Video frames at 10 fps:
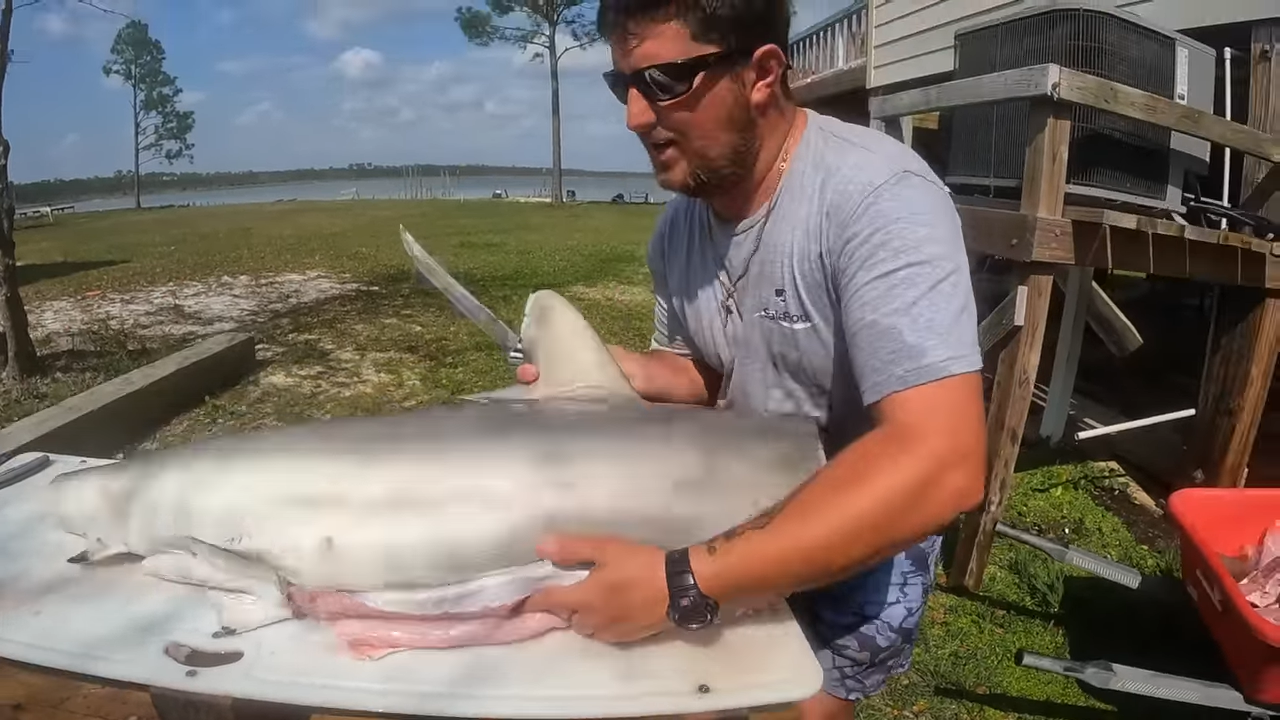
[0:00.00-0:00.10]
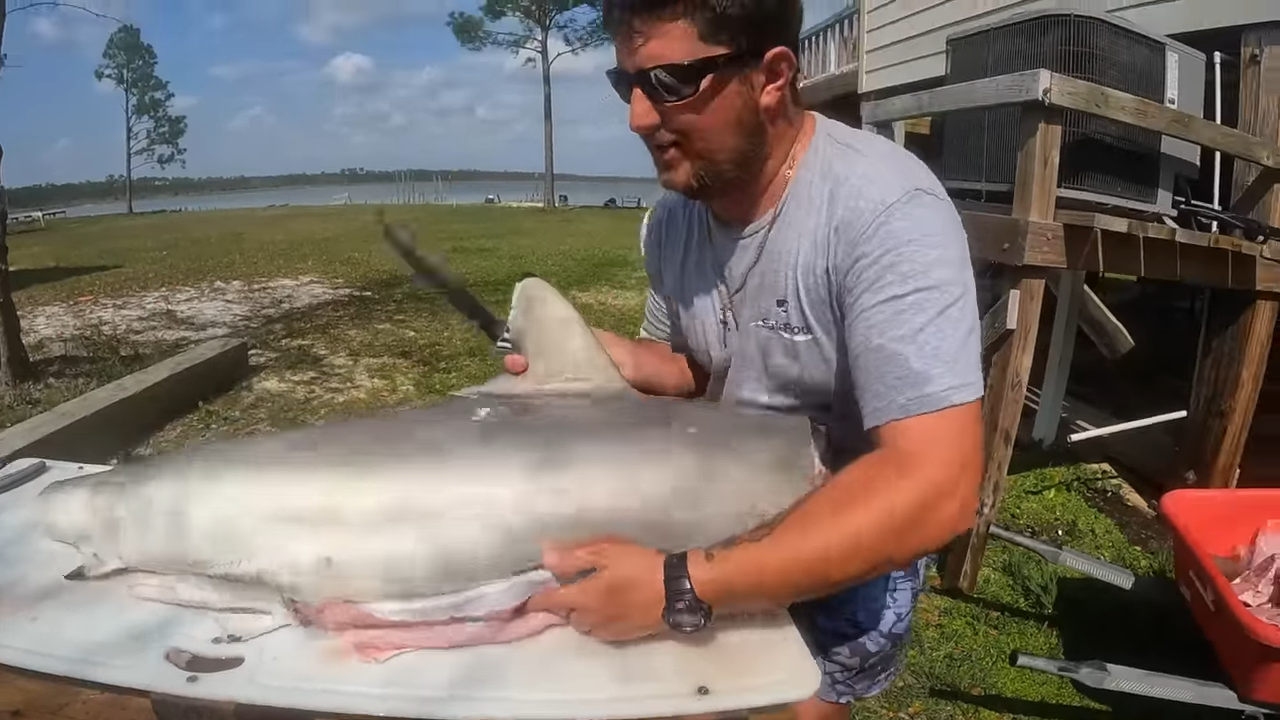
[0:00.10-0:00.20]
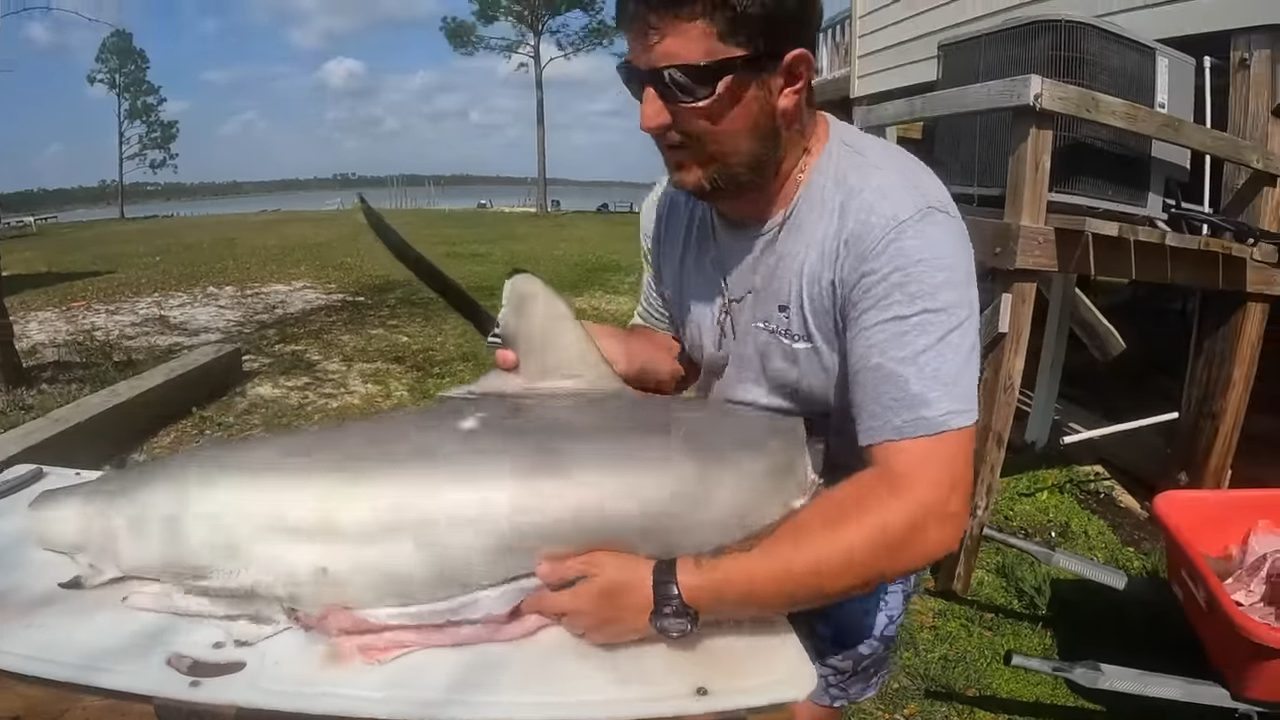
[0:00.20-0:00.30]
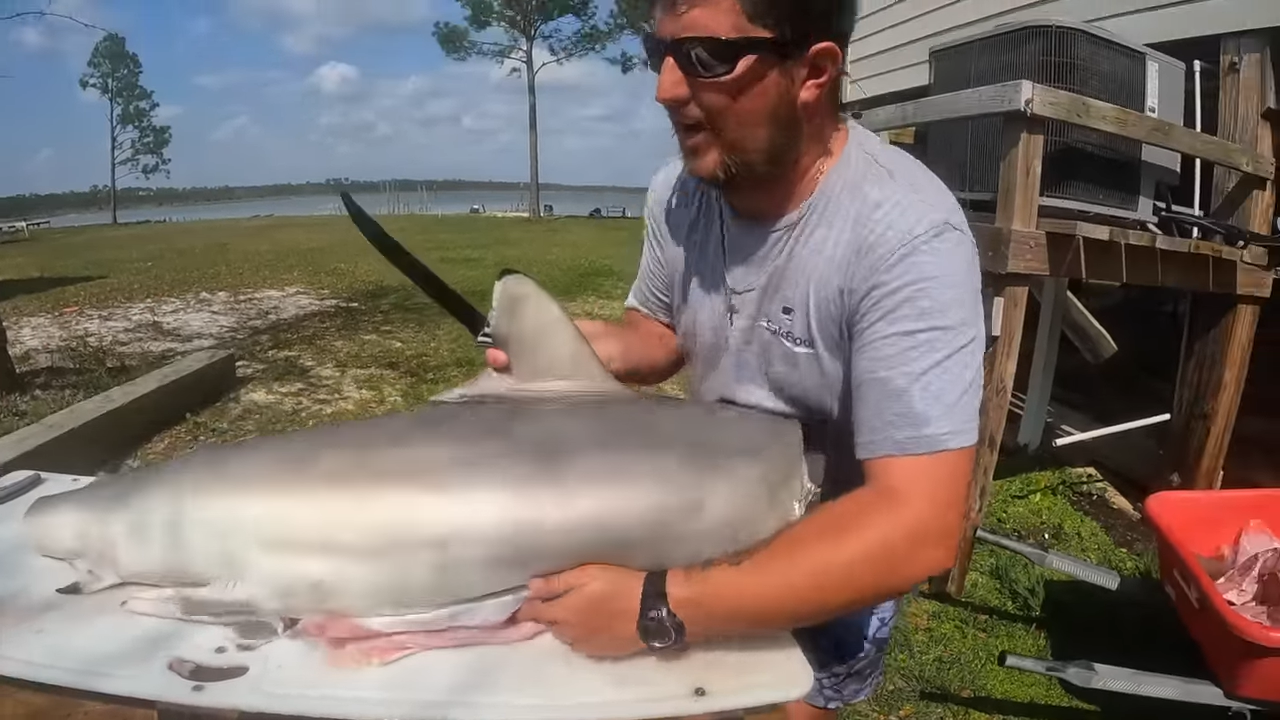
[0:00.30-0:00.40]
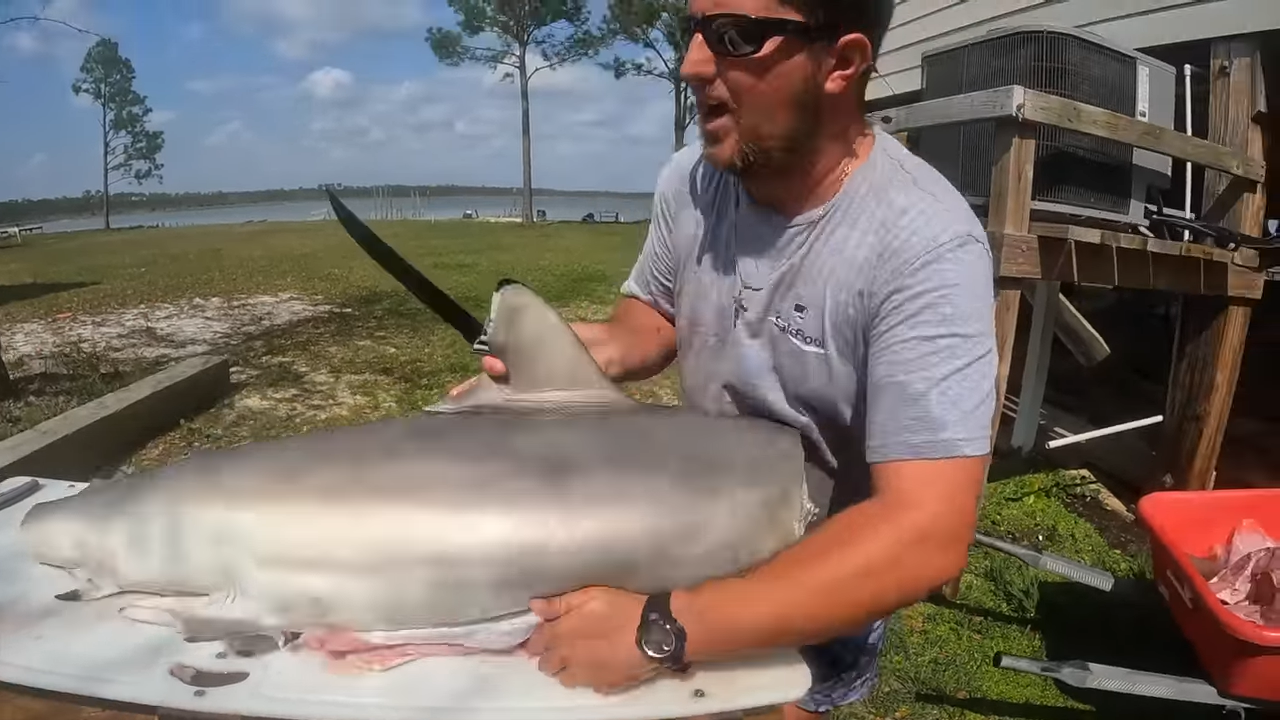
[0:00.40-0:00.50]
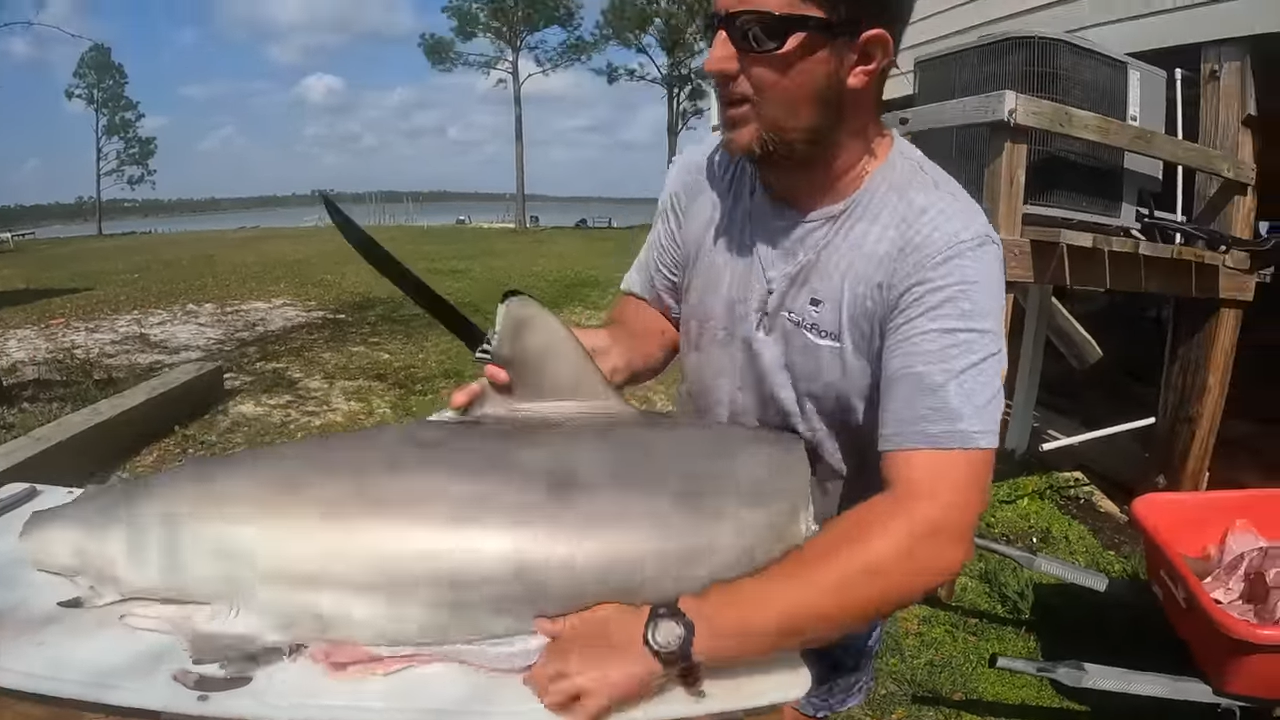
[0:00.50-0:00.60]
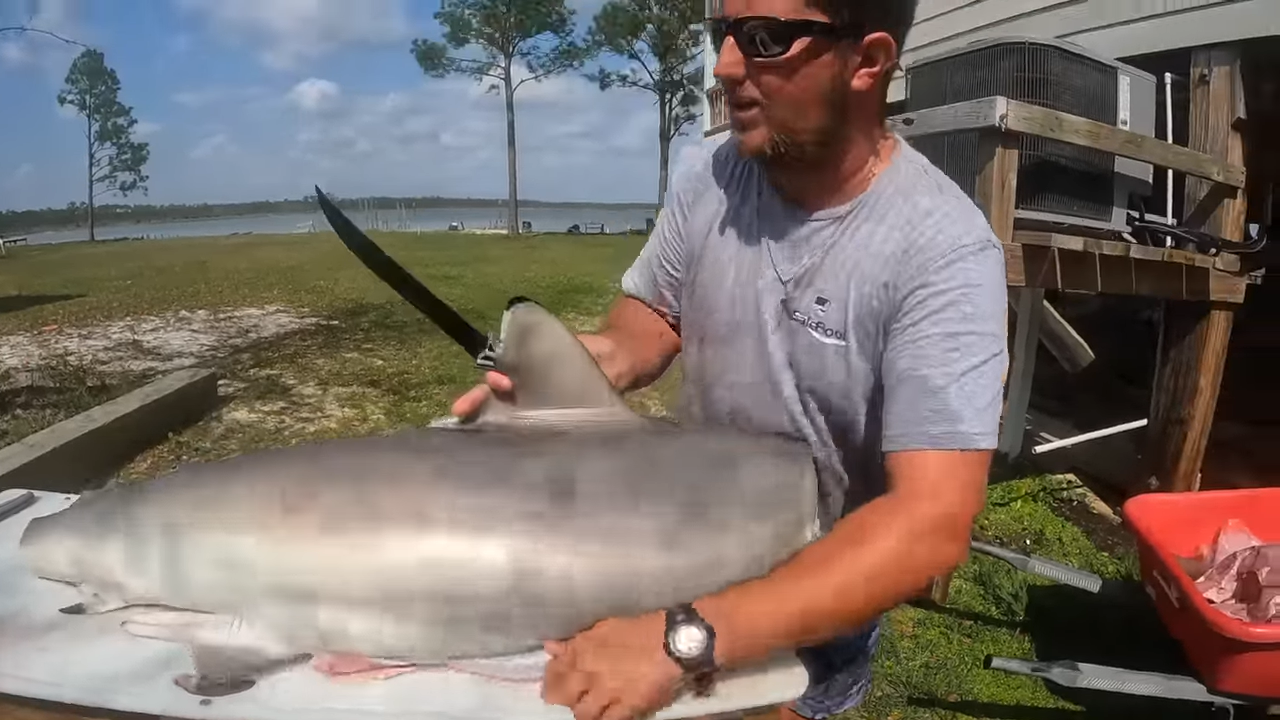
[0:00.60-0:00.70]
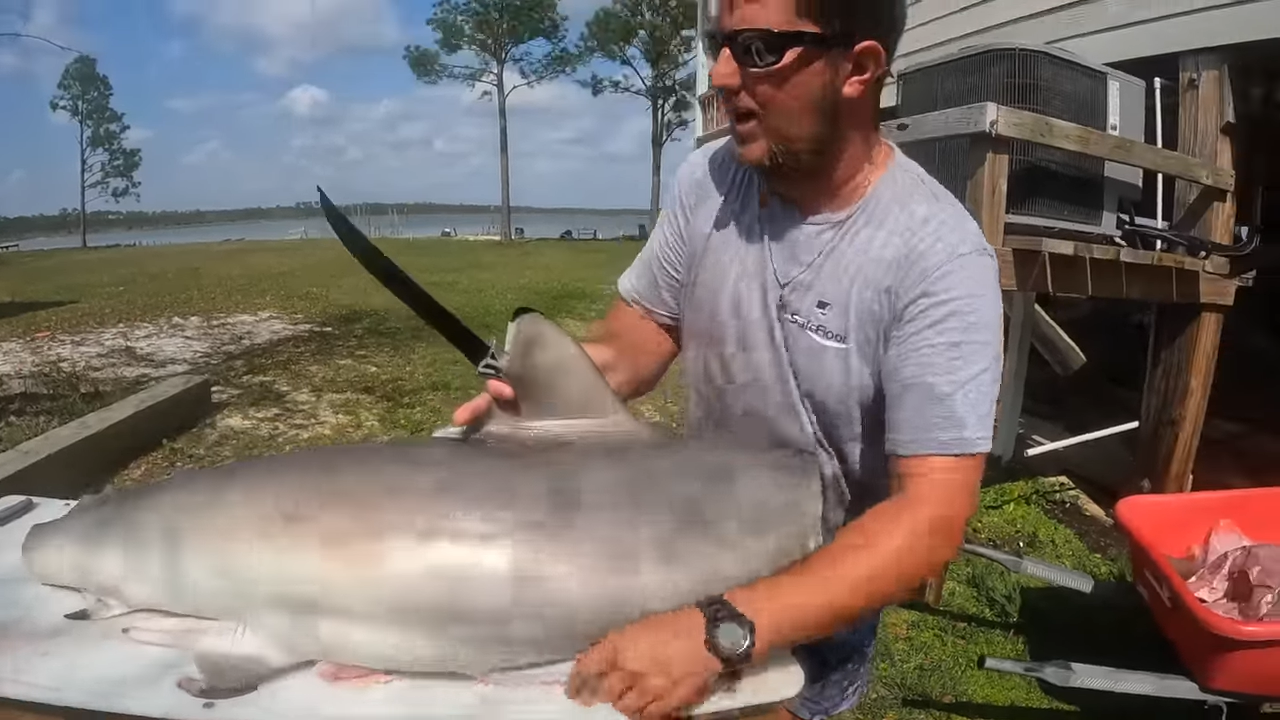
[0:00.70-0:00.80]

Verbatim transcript: staked it